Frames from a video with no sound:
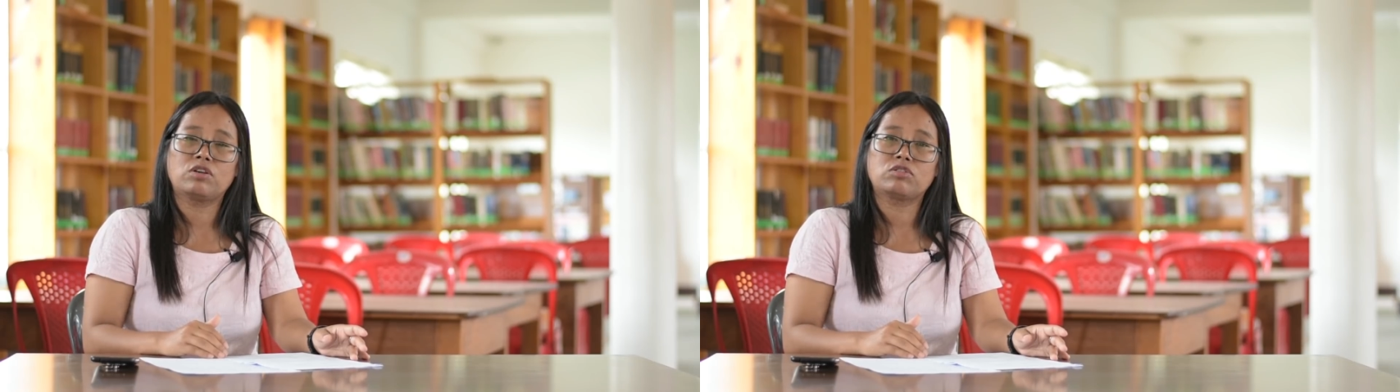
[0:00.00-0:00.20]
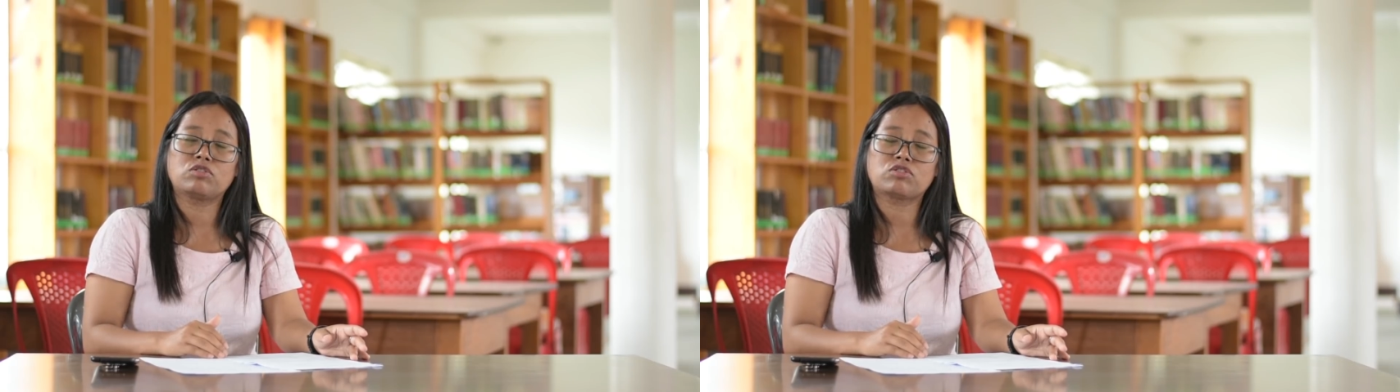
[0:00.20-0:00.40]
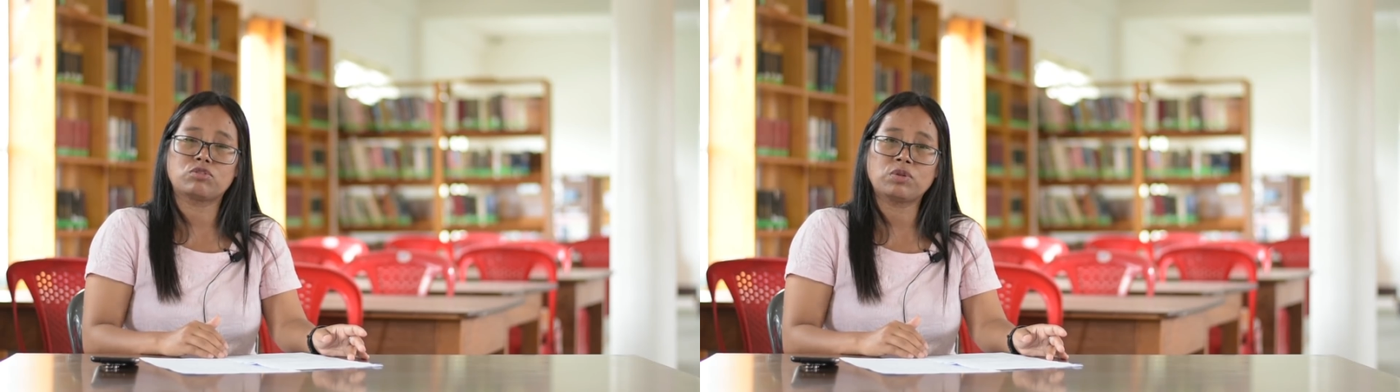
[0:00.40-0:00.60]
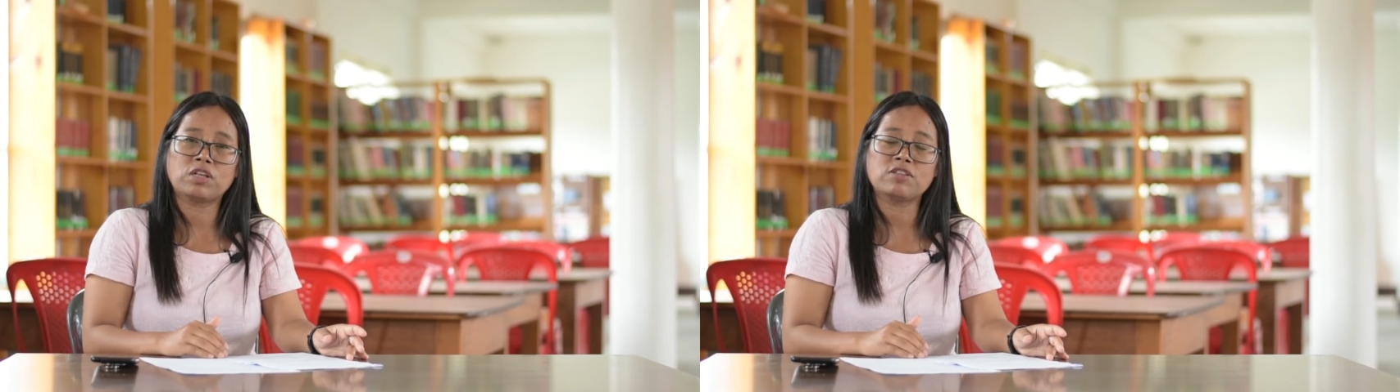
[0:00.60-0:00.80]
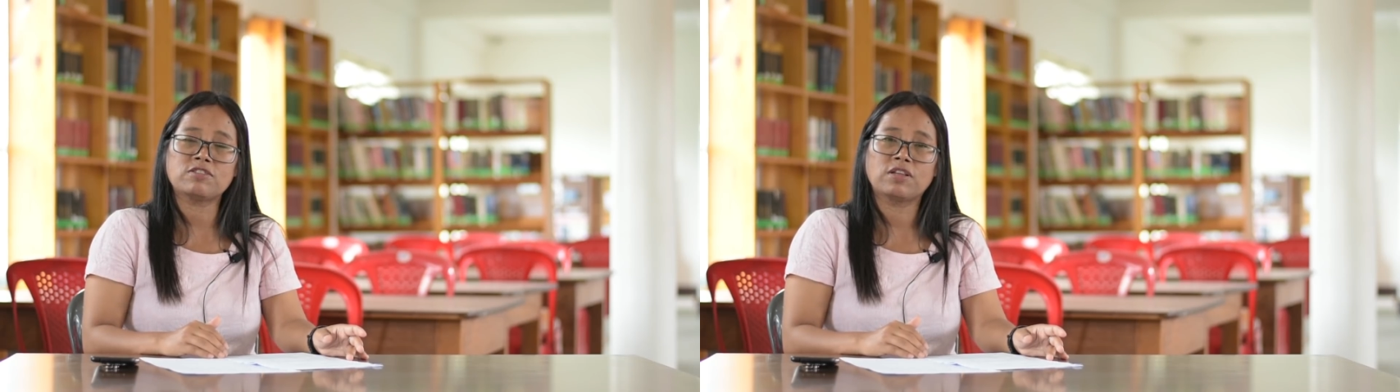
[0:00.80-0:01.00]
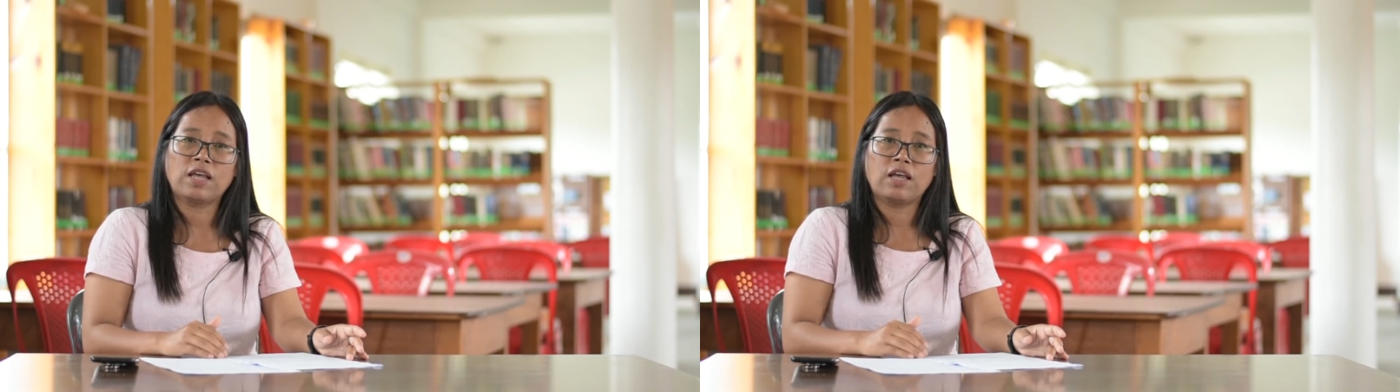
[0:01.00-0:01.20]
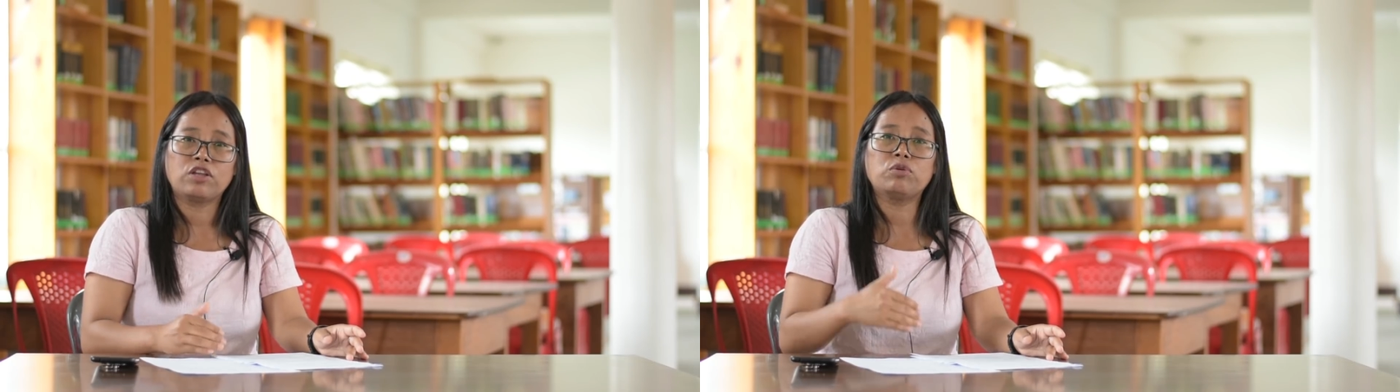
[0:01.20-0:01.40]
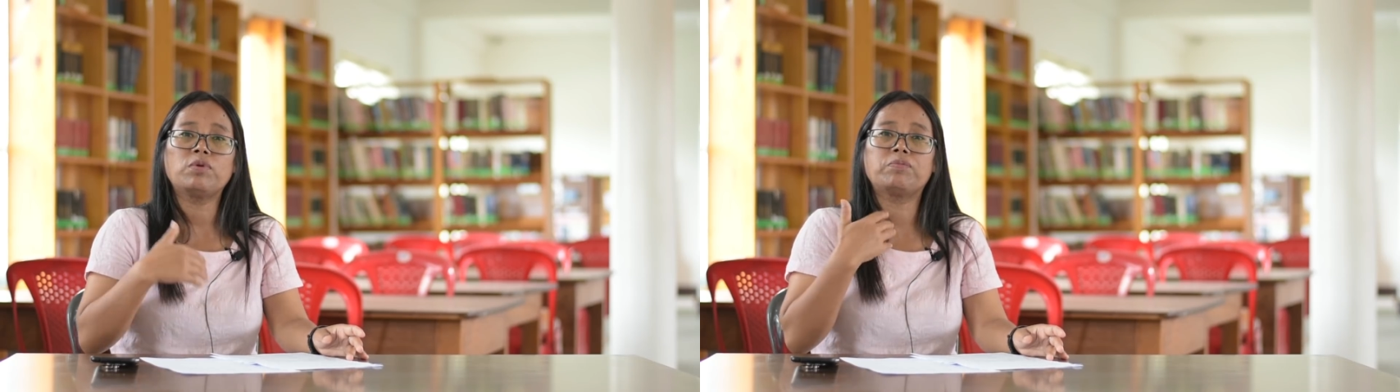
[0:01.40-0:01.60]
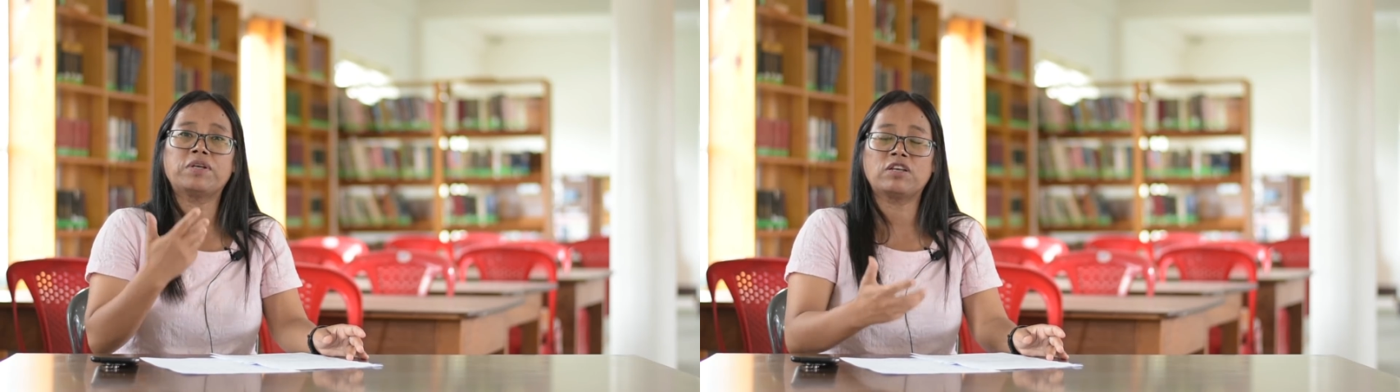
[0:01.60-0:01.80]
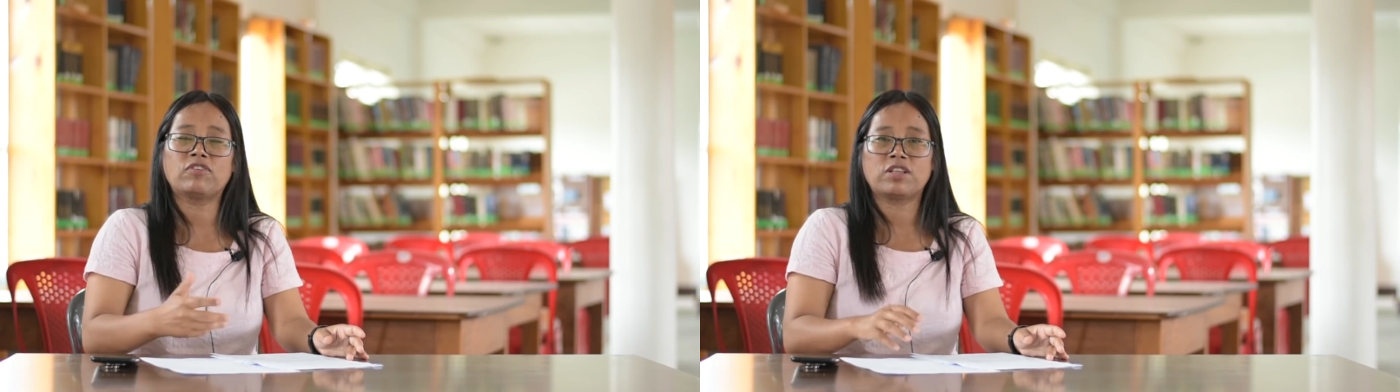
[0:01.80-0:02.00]
So students, you will
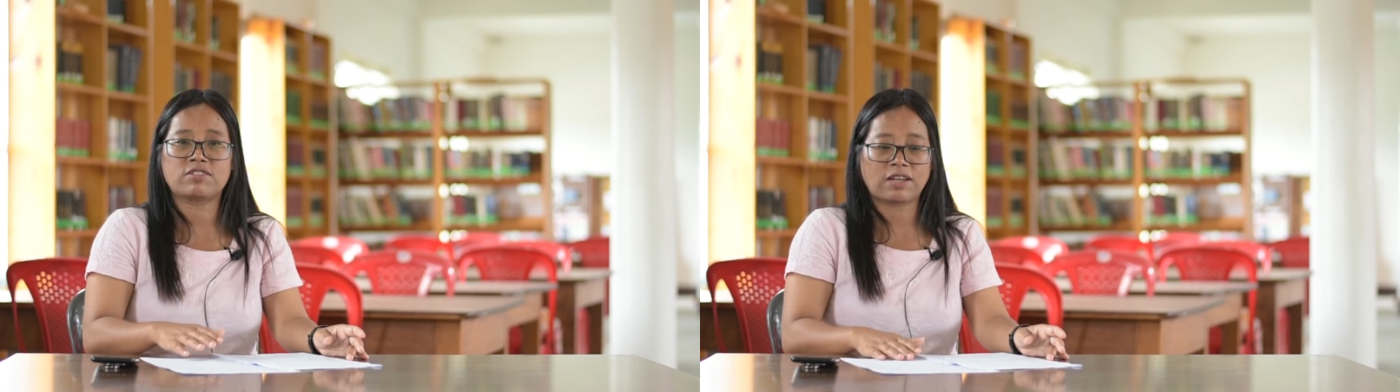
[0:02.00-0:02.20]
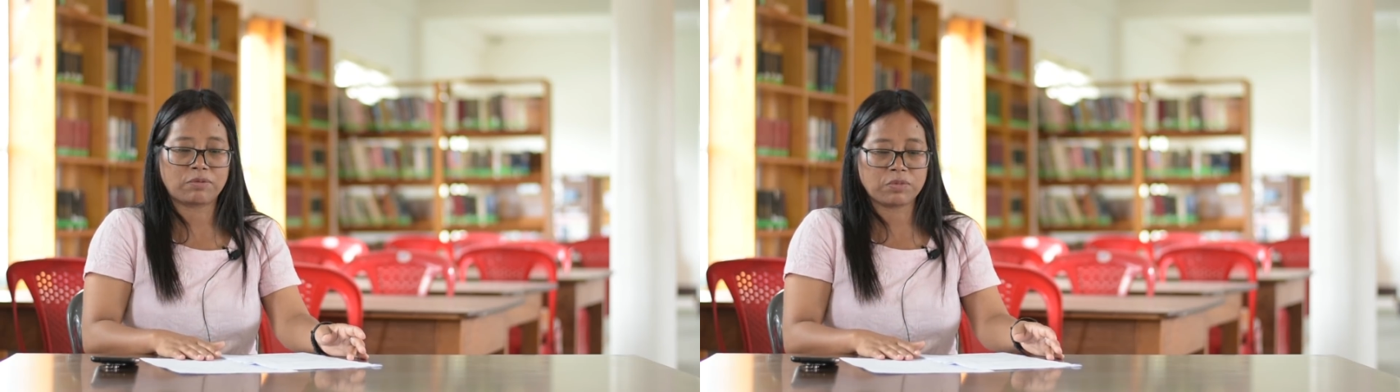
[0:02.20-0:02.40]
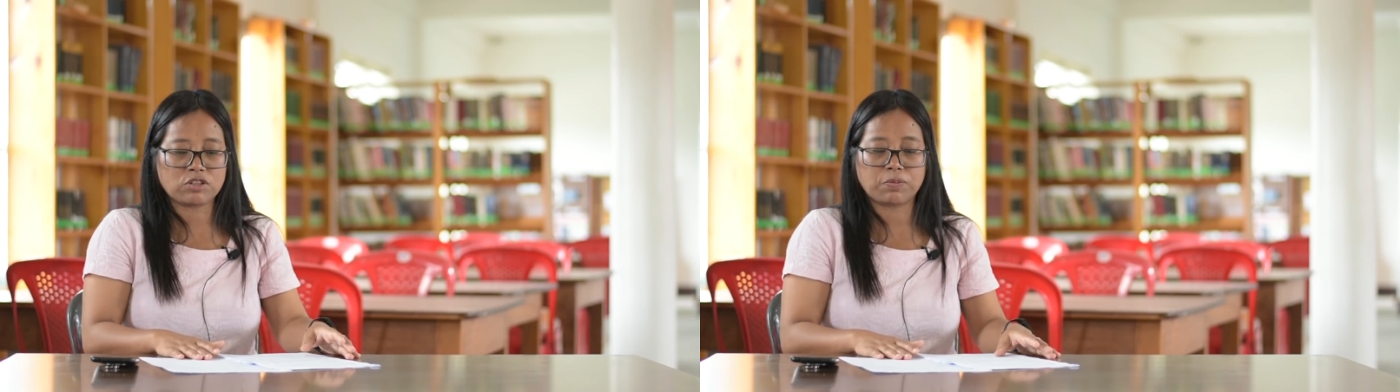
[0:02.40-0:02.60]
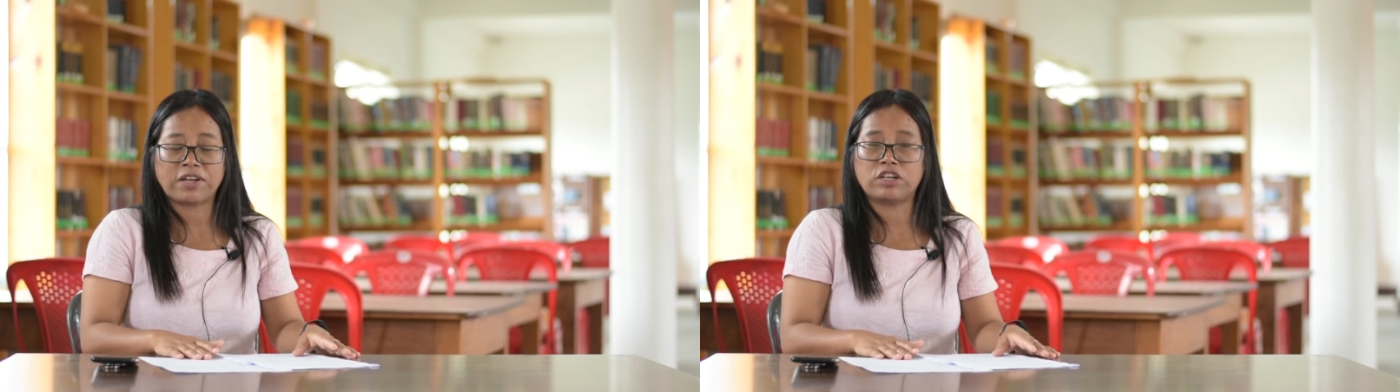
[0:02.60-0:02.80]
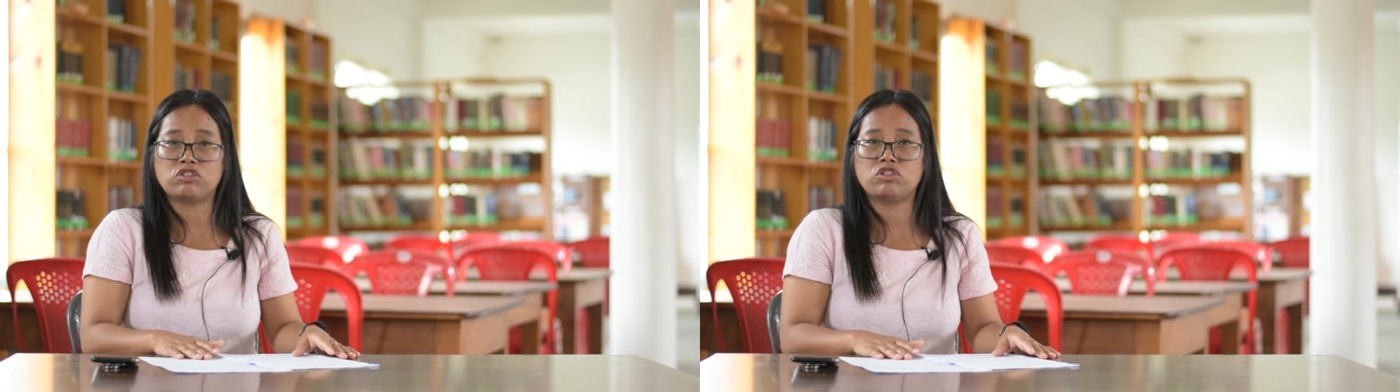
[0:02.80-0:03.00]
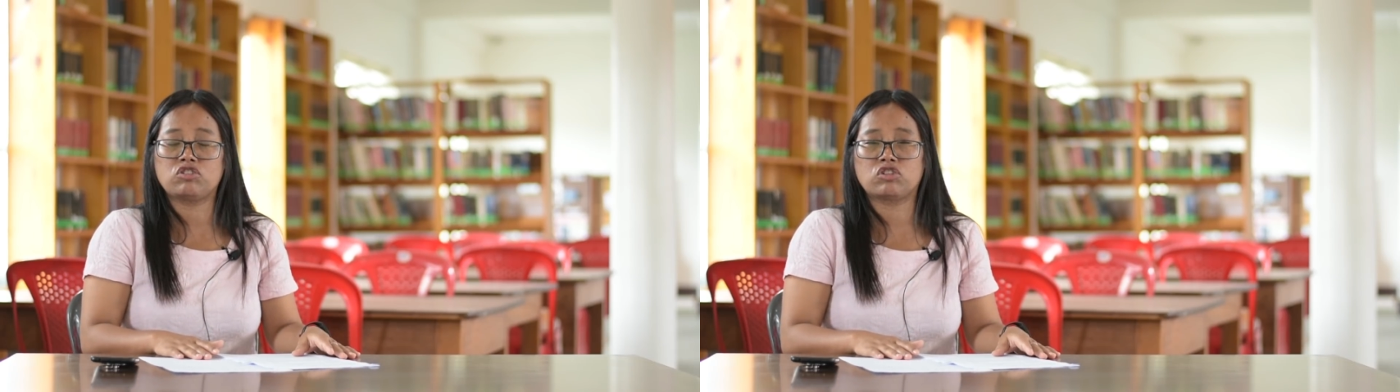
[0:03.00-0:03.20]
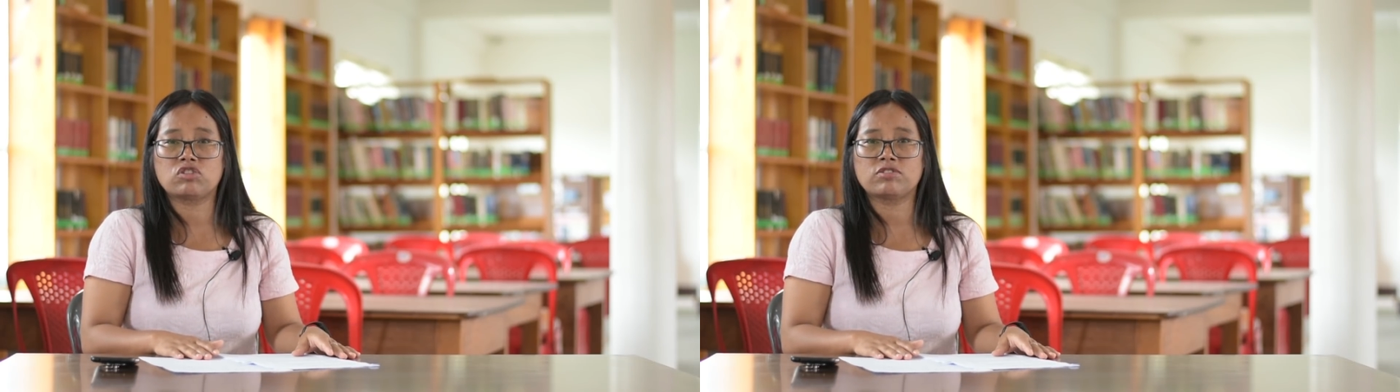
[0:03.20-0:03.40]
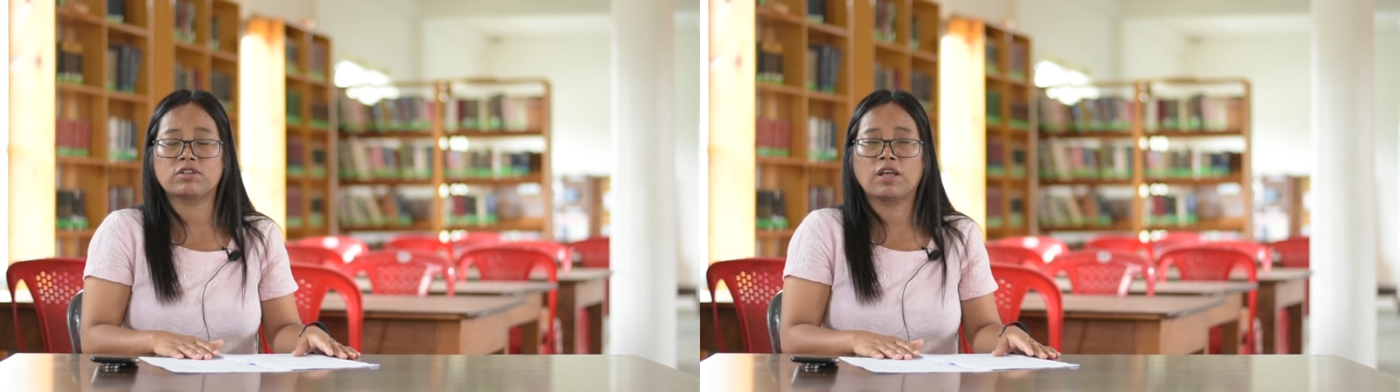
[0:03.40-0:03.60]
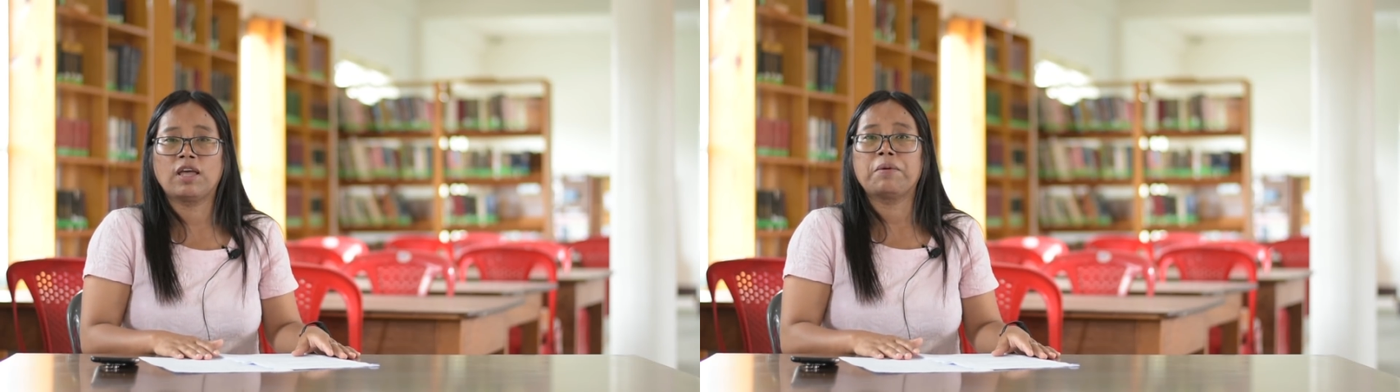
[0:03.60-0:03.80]
be given assignments by your teachers,